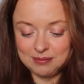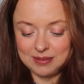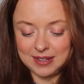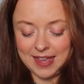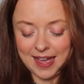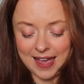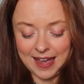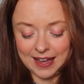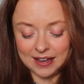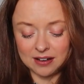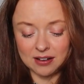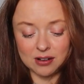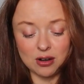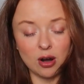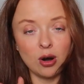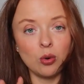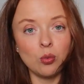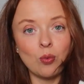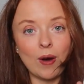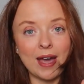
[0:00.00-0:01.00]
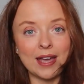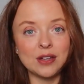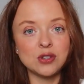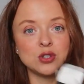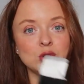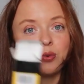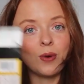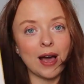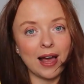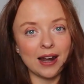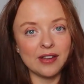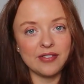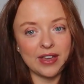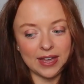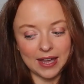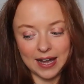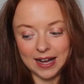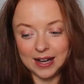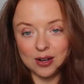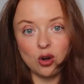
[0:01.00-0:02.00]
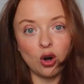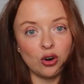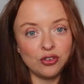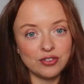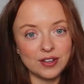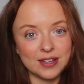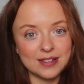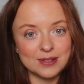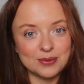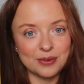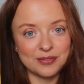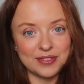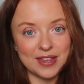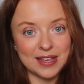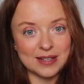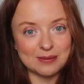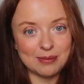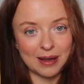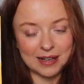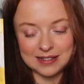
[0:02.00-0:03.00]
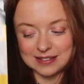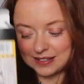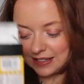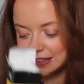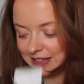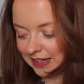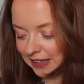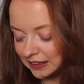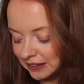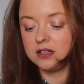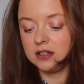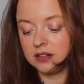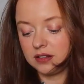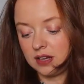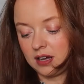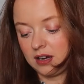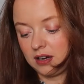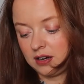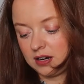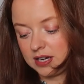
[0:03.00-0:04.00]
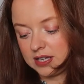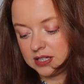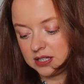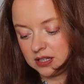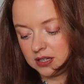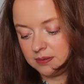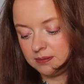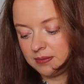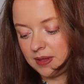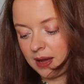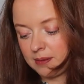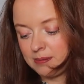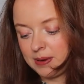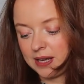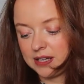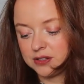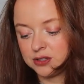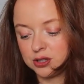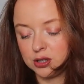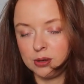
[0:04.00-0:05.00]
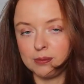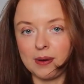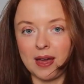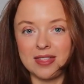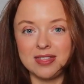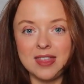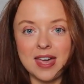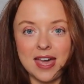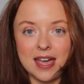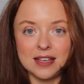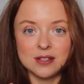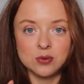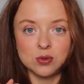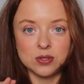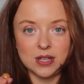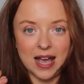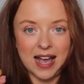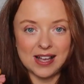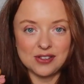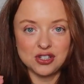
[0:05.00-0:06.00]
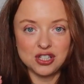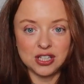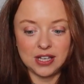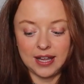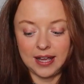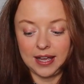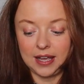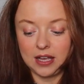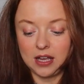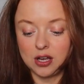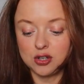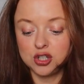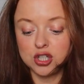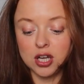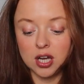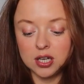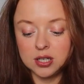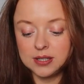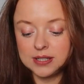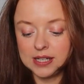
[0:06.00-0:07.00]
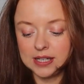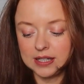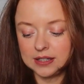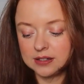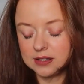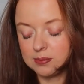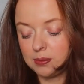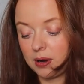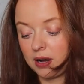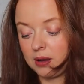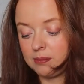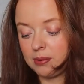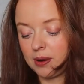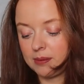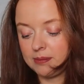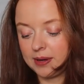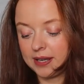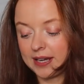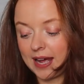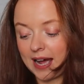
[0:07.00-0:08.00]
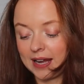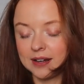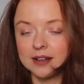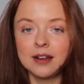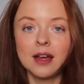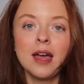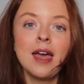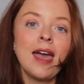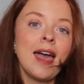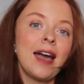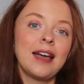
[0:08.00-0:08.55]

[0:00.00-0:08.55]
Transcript: Yeah, and I can't wait to elevate our coffees with this basically. Another item that I picked up, and this was actually totally inspired by my nan.